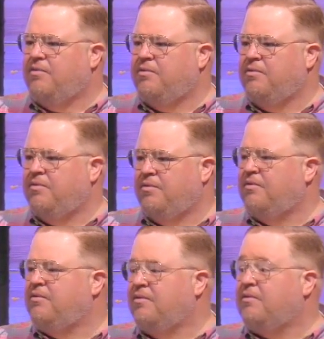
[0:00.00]

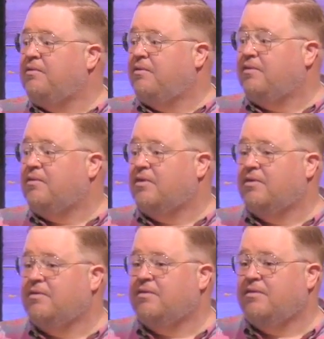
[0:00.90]

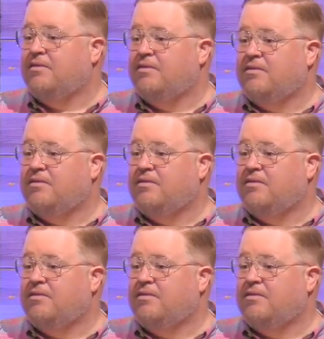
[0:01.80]
Nobody speaks.